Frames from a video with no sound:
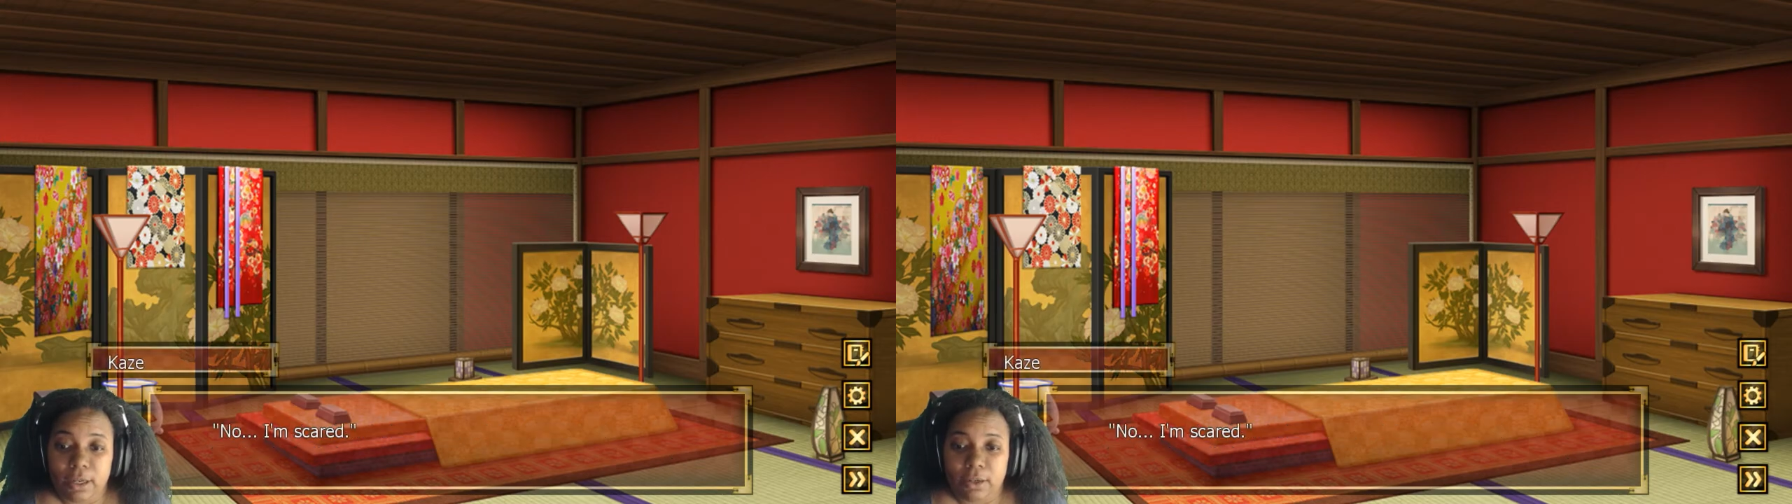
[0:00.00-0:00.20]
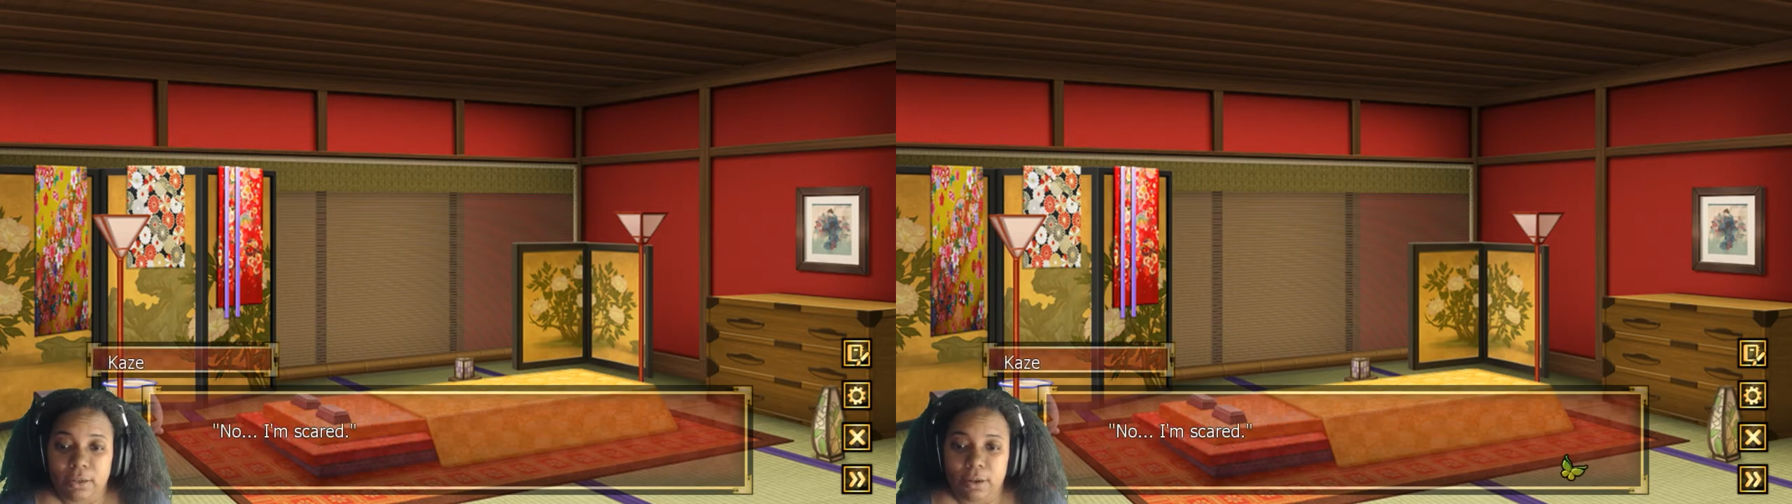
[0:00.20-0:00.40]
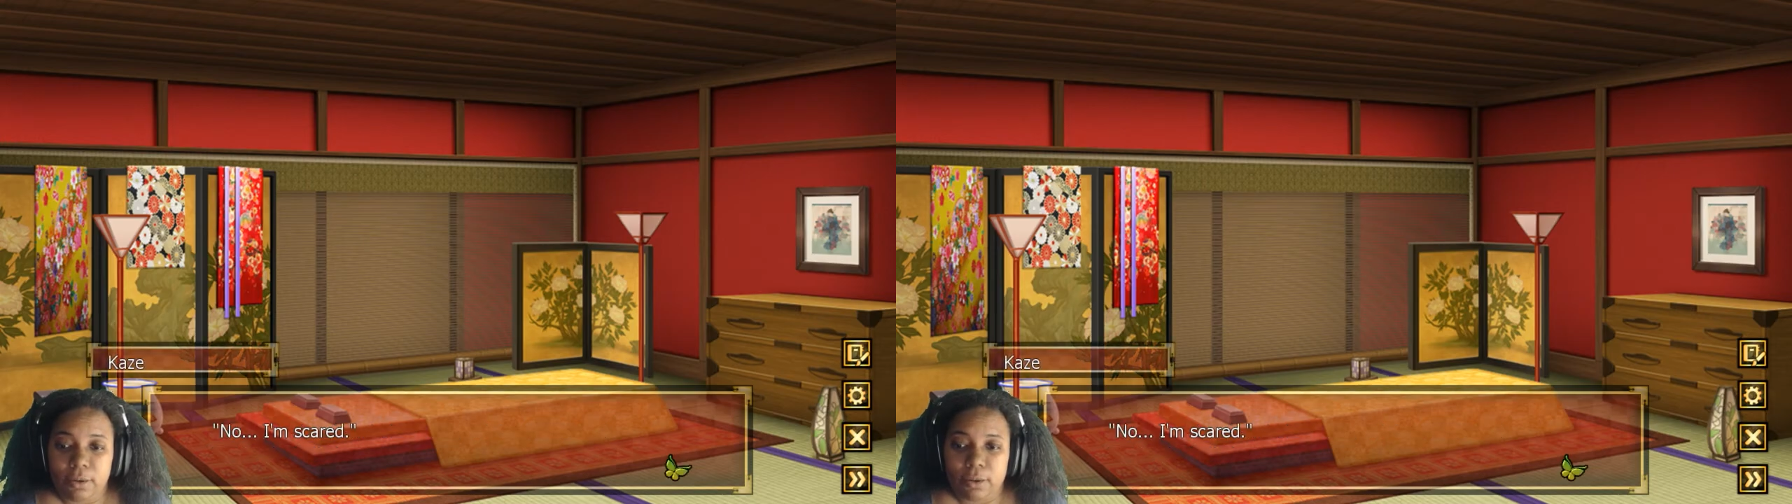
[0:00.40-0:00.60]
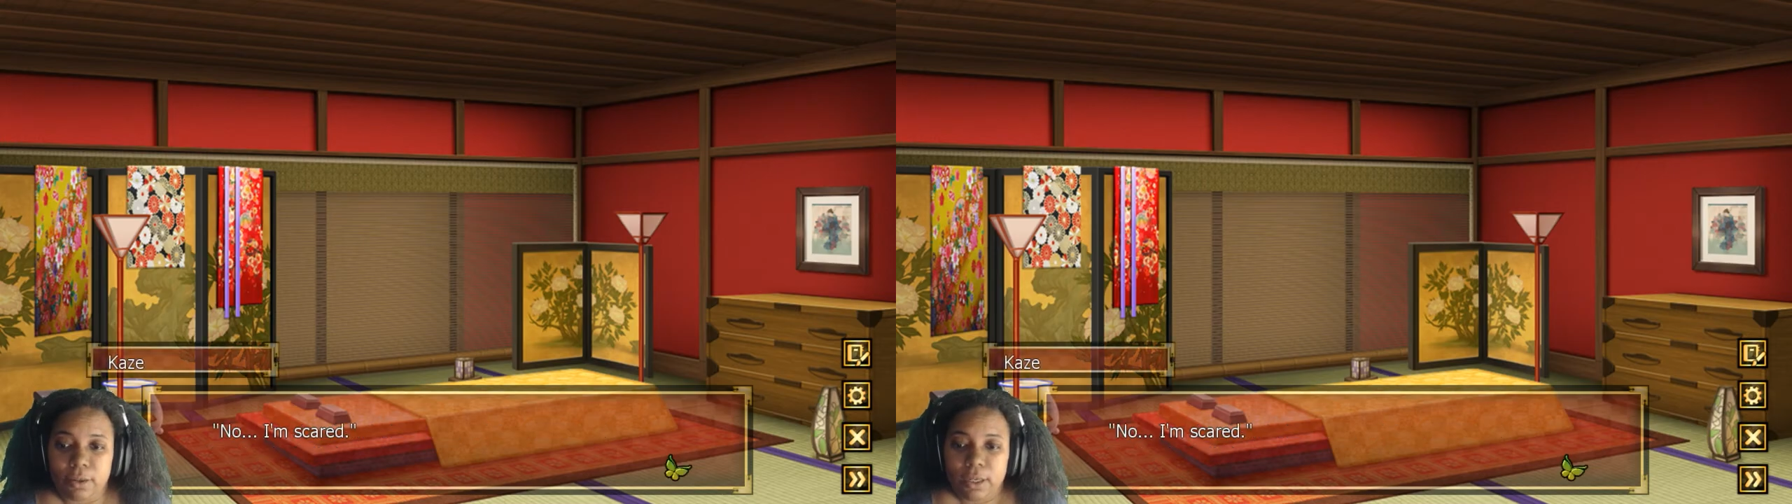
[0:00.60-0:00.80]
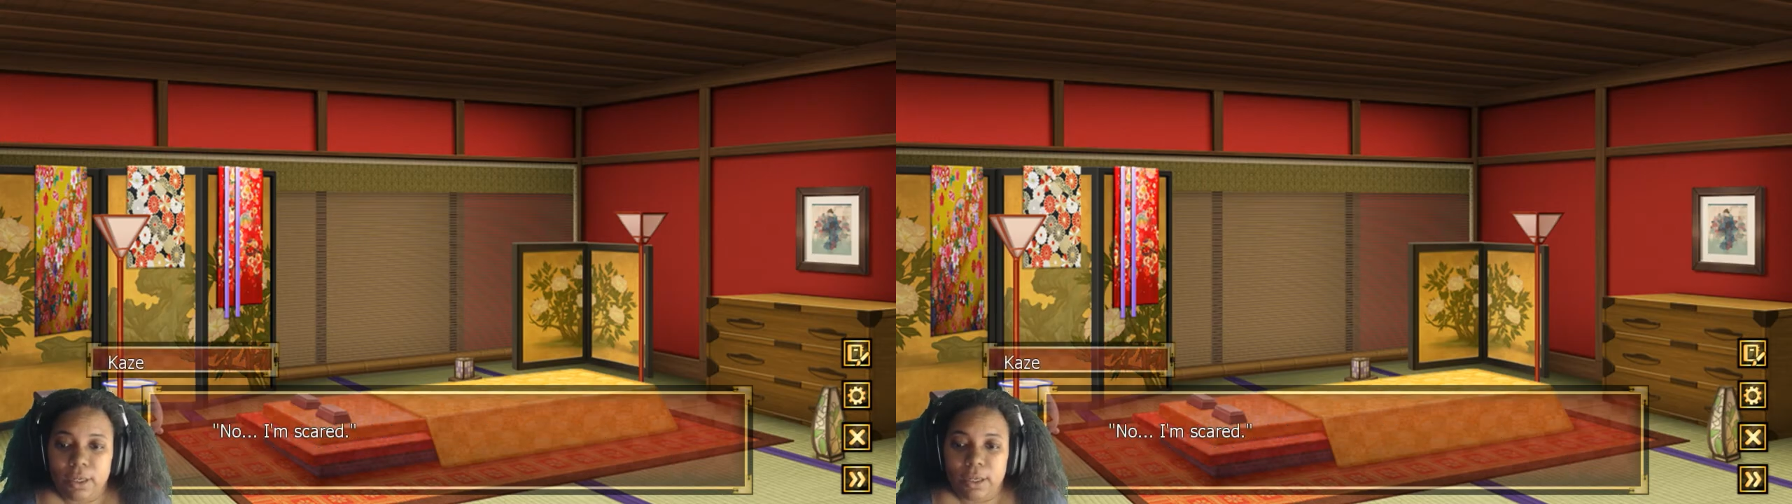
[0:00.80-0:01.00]
No,
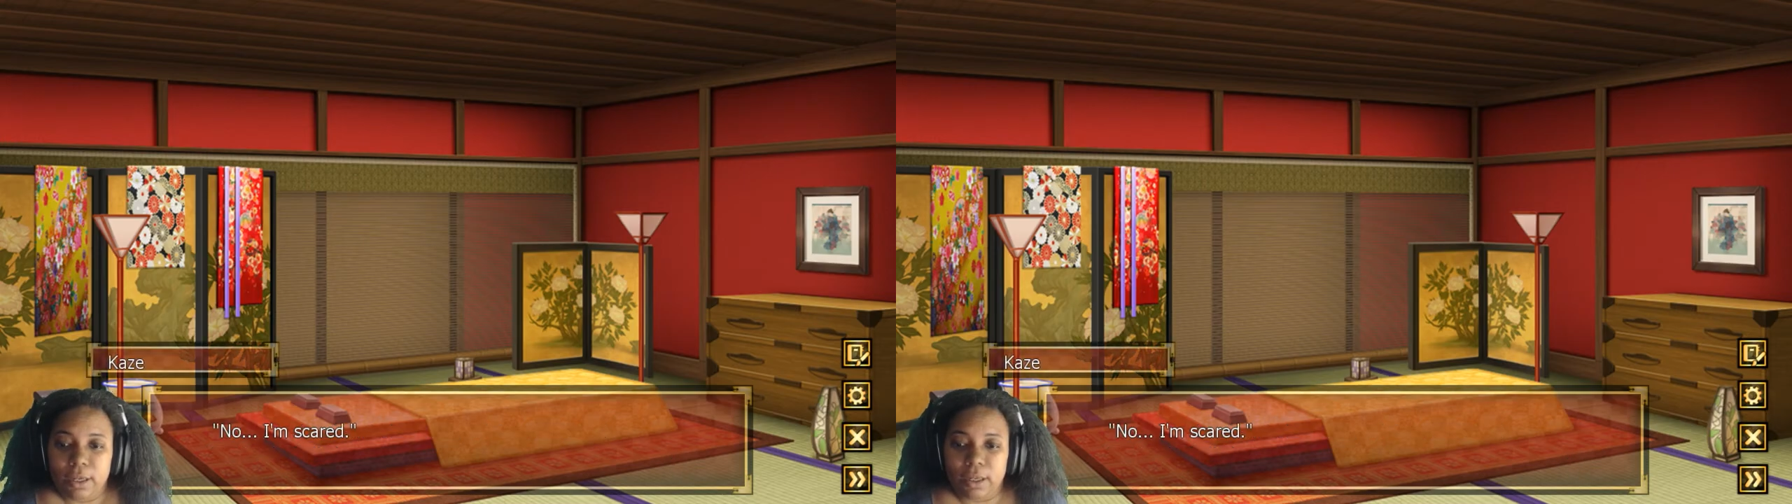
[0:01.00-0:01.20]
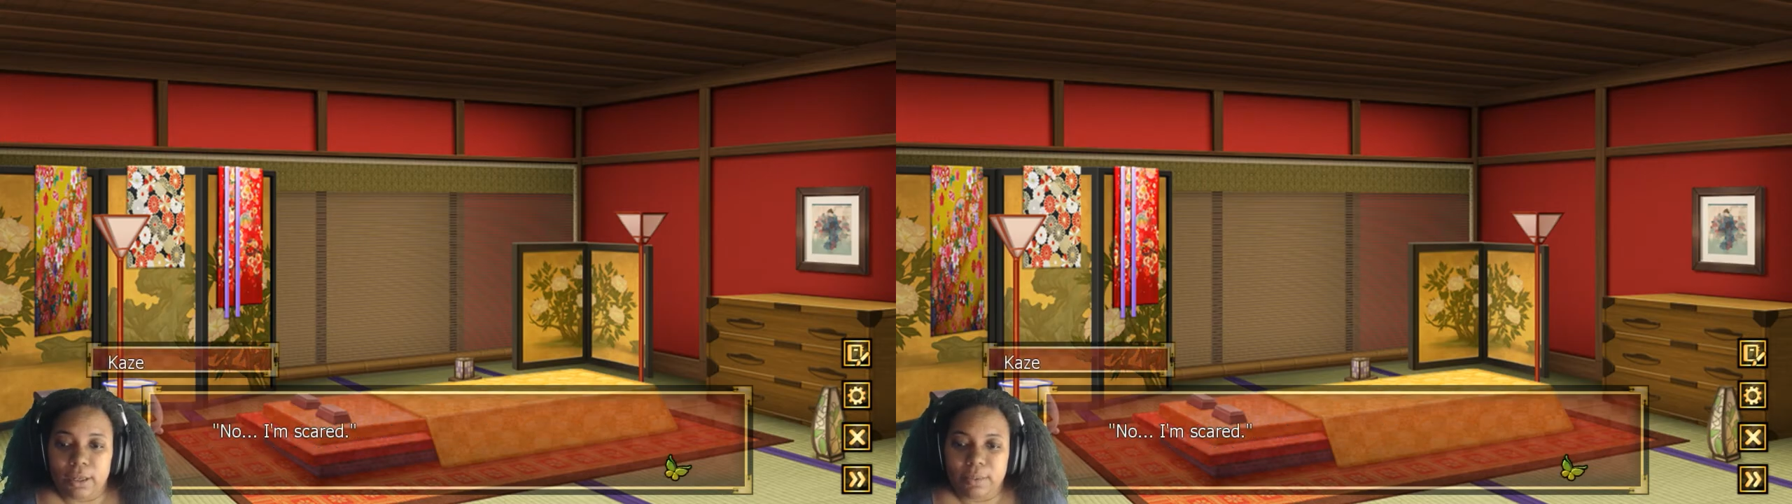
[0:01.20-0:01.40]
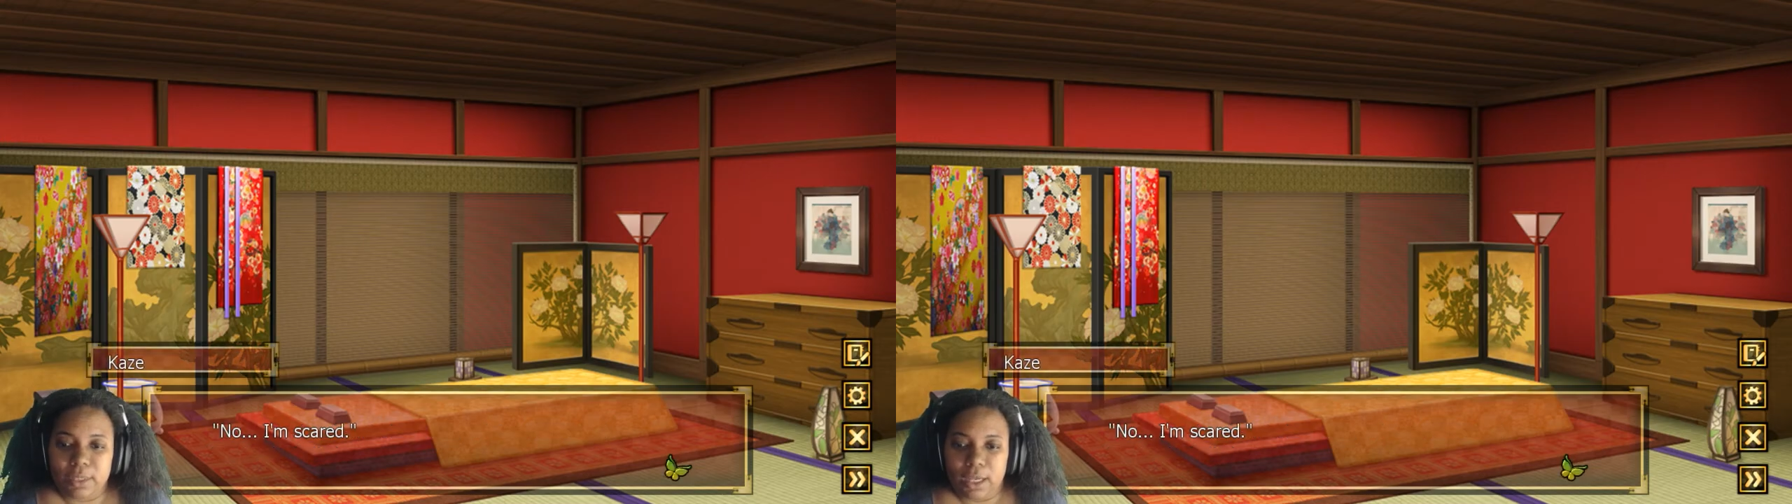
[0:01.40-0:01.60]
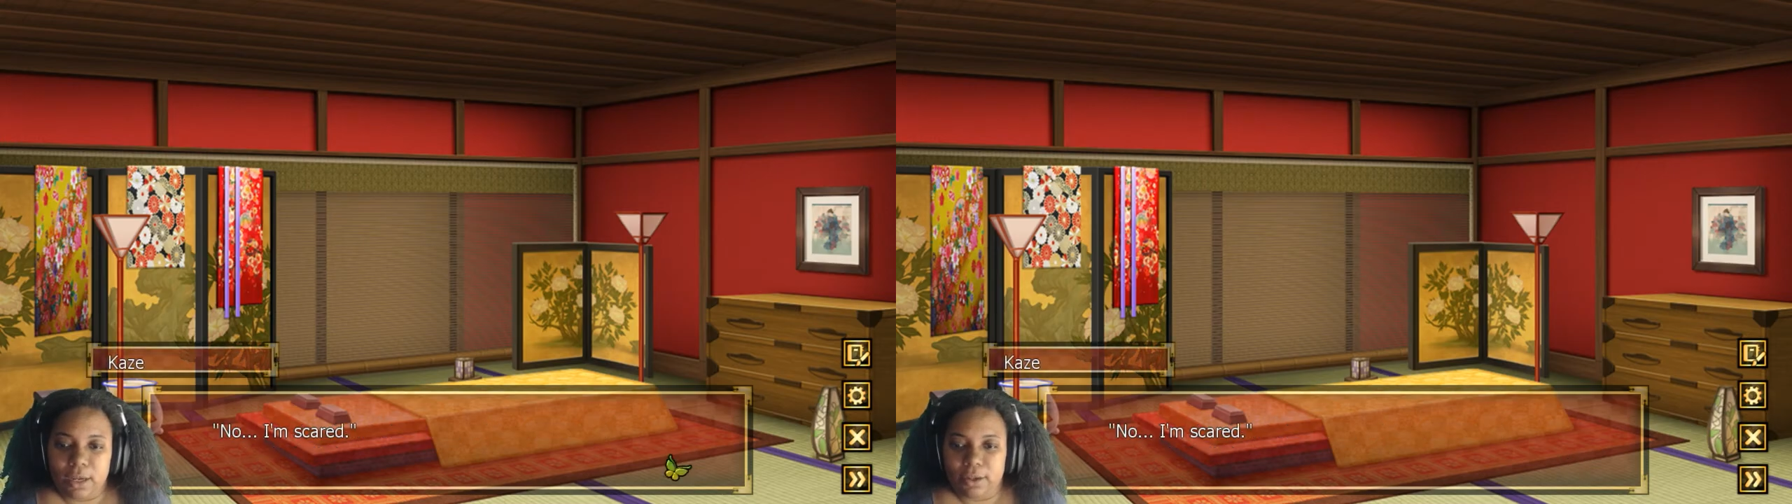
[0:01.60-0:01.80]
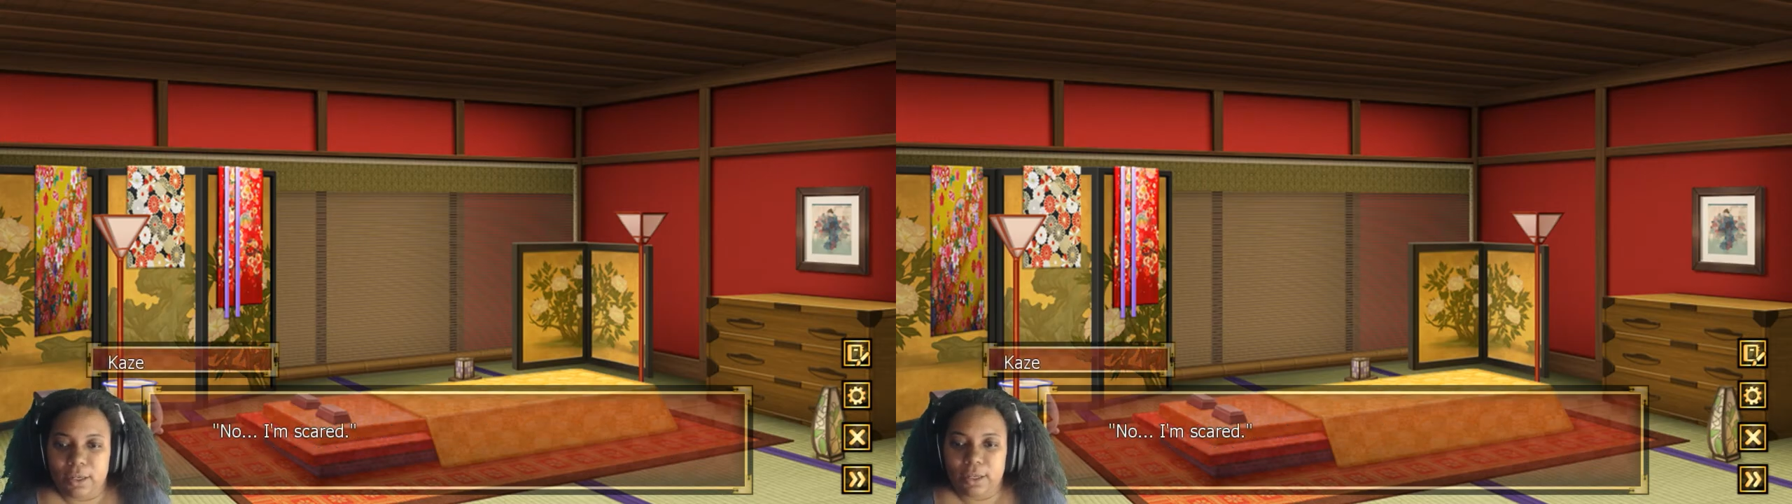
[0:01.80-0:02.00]
I'm
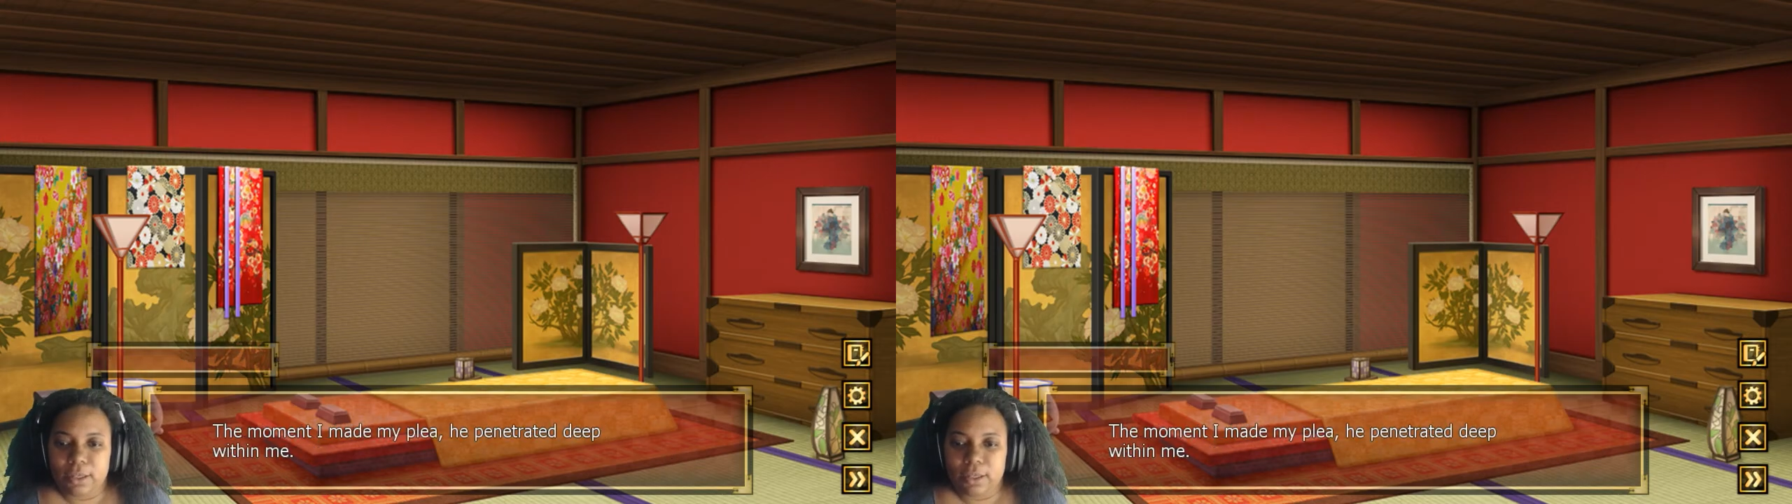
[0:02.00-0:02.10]
scared.